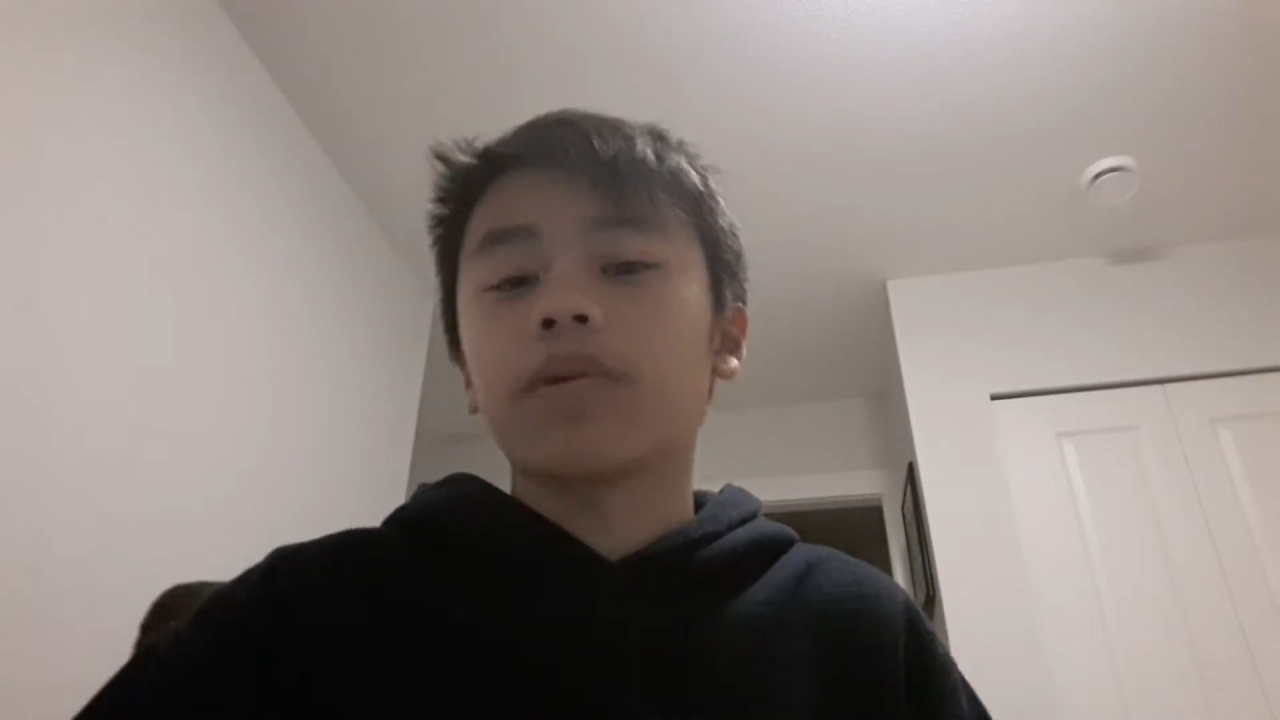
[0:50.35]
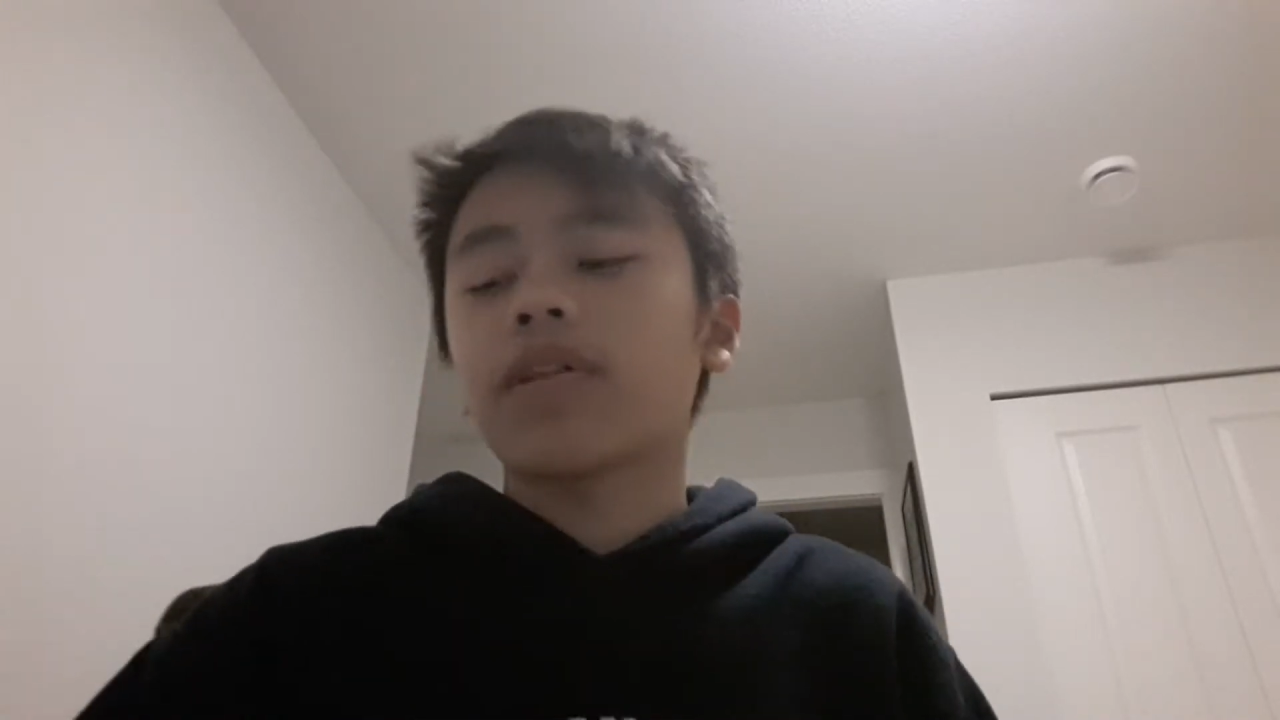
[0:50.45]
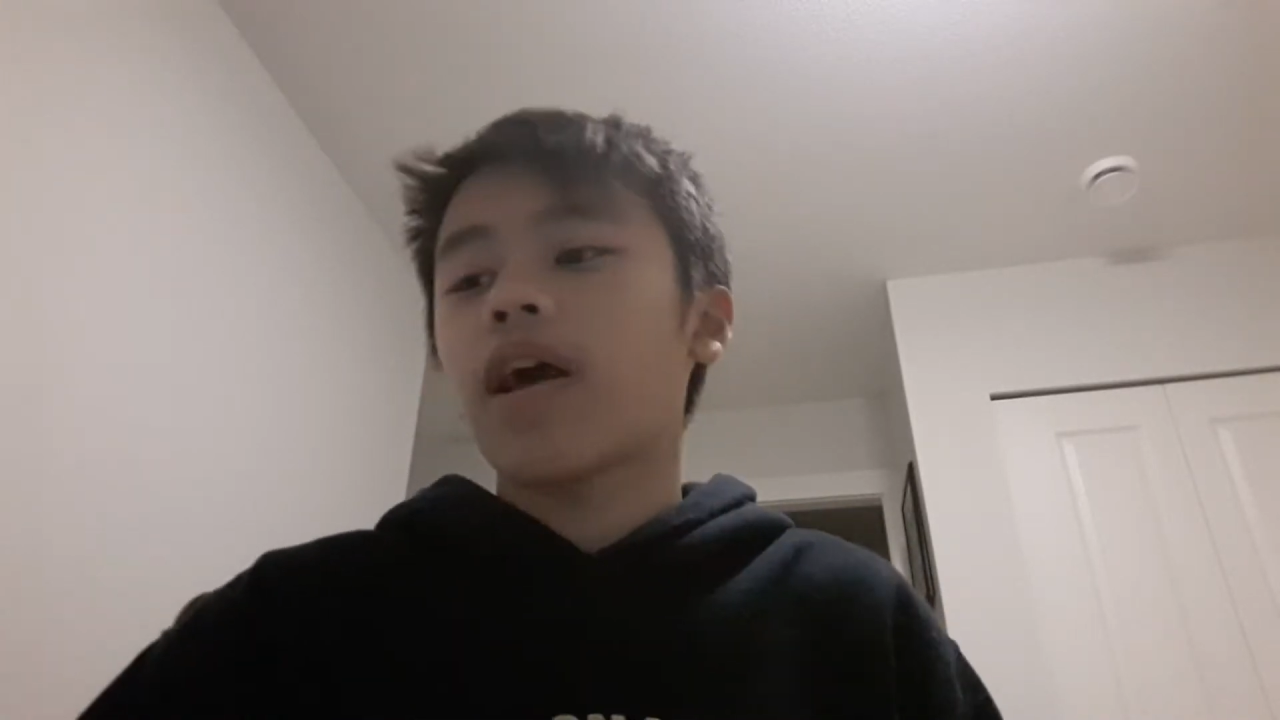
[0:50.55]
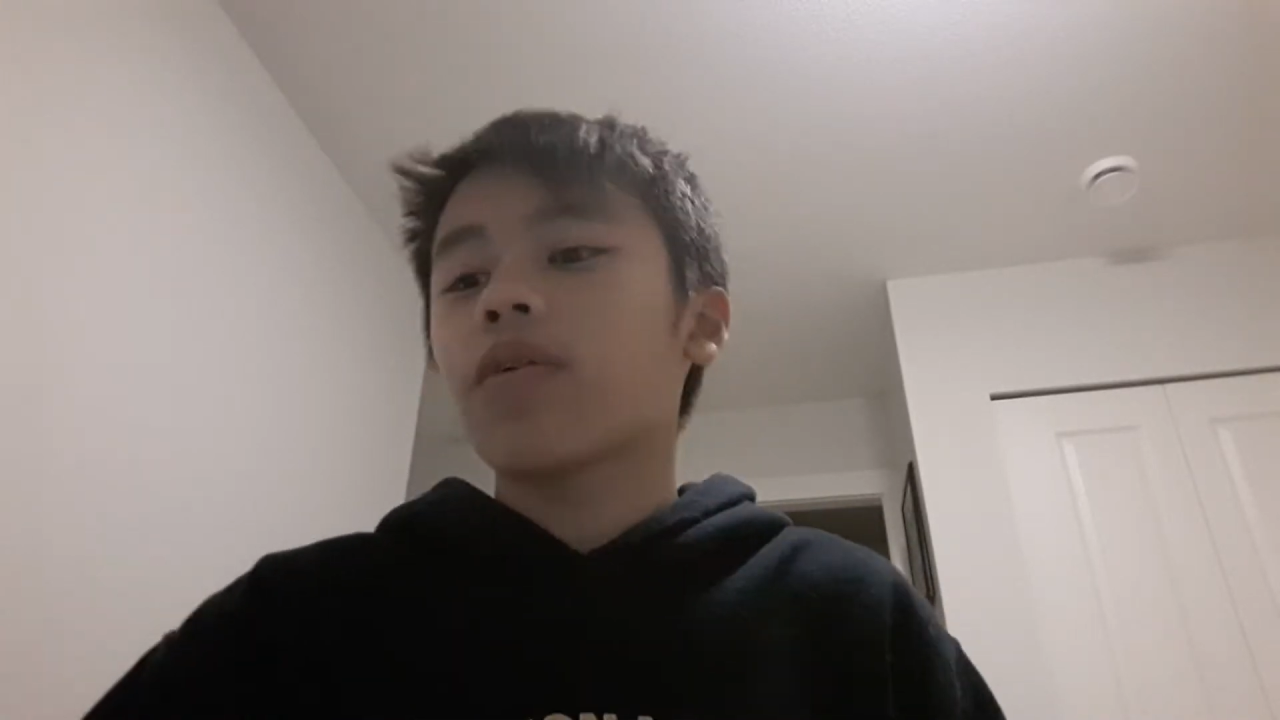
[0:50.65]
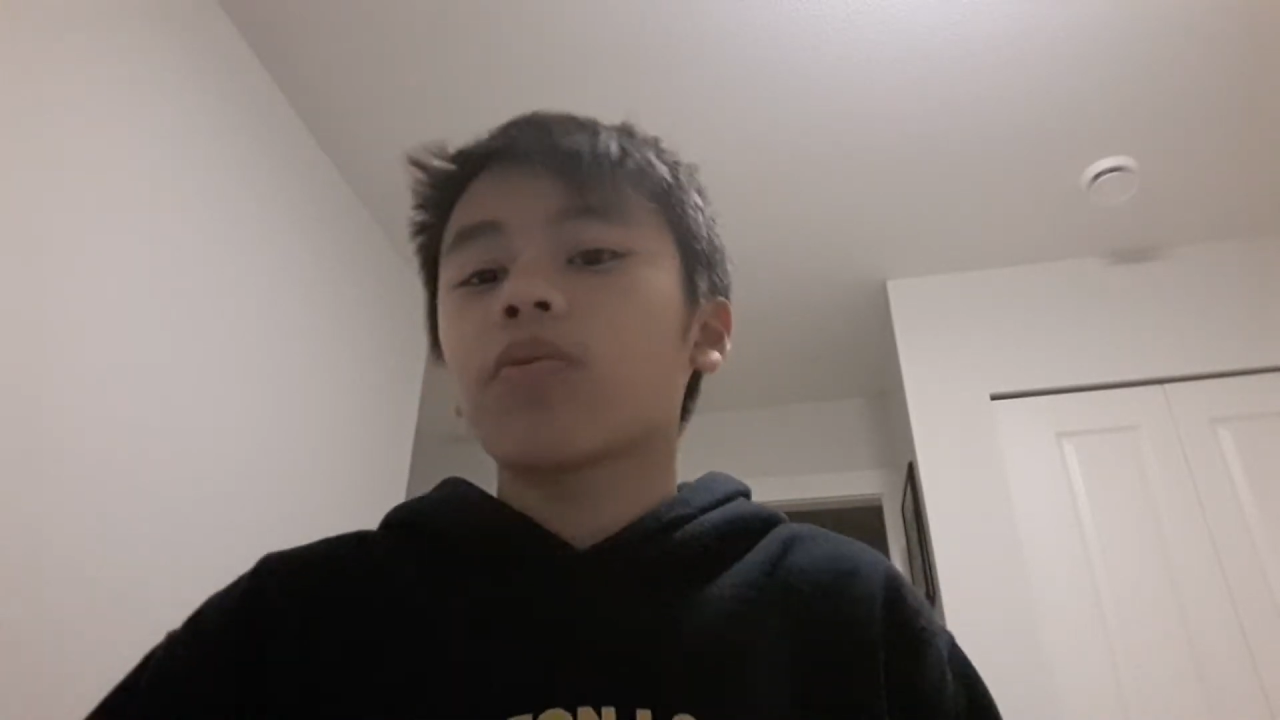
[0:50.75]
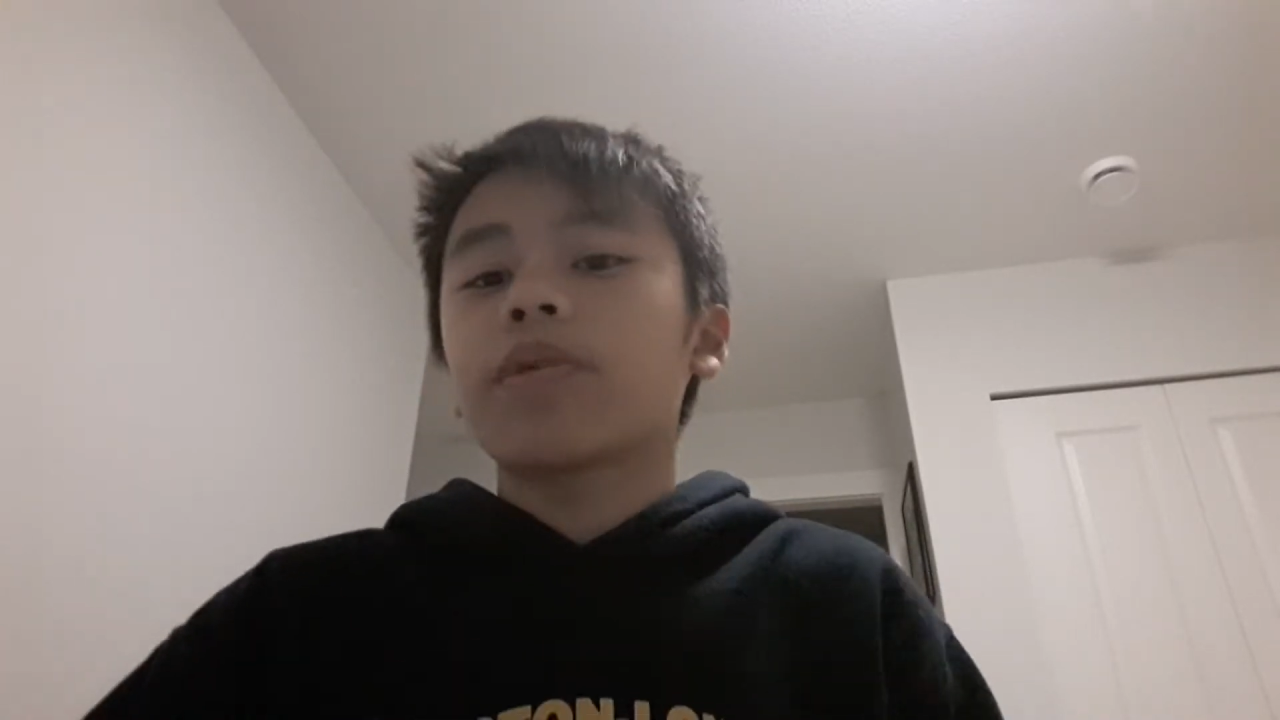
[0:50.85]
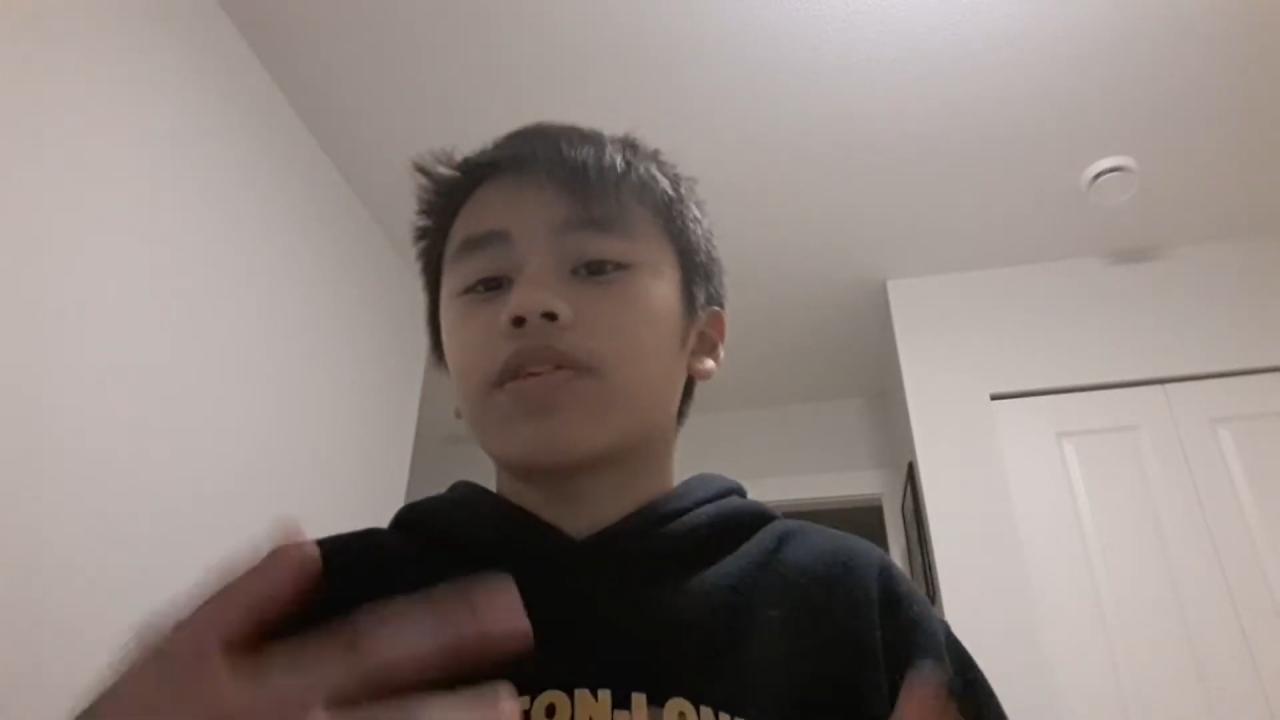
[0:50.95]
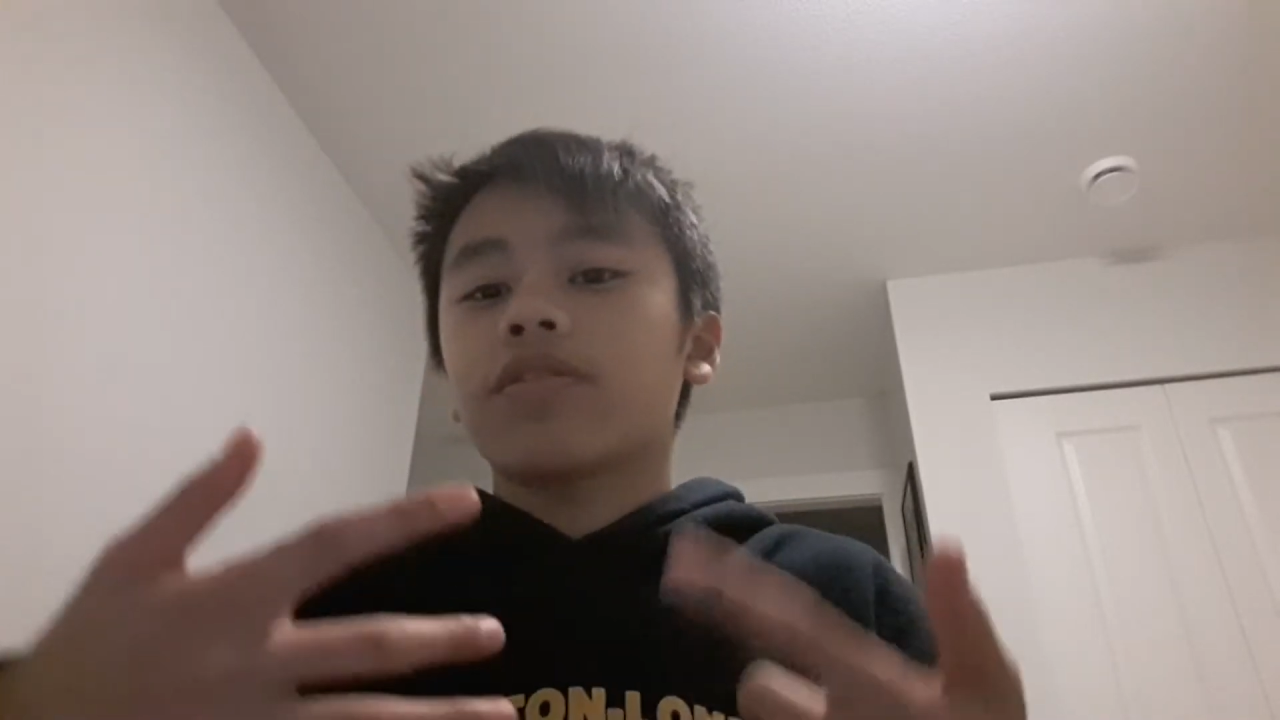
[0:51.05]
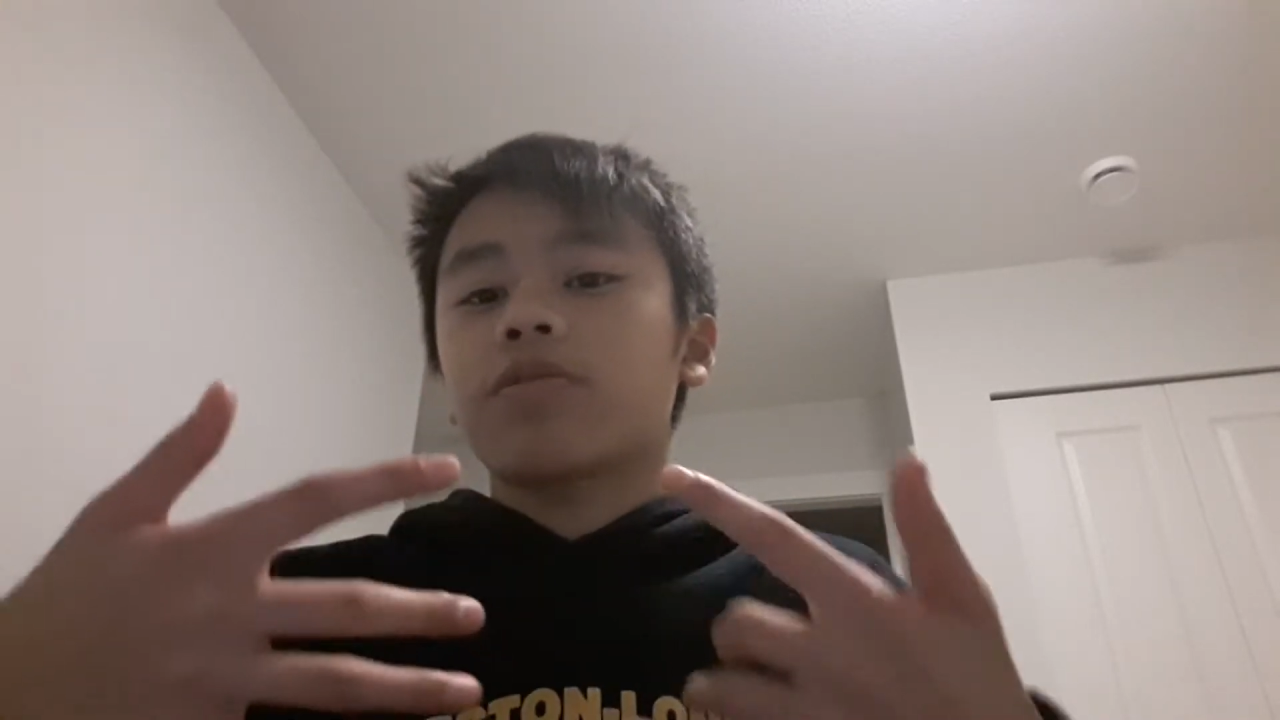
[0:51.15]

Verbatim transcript: But I will be